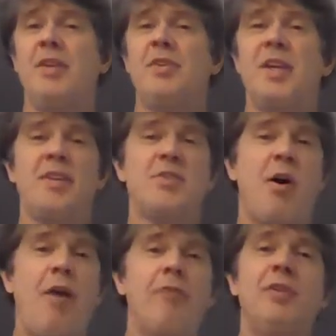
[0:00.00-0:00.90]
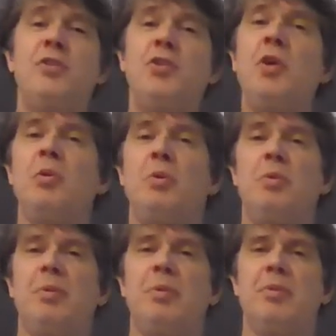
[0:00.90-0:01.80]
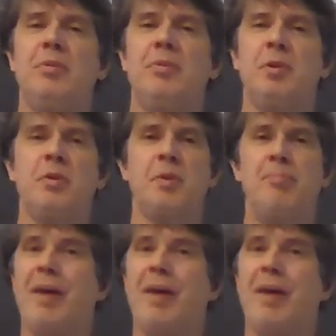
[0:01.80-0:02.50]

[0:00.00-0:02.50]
things often do the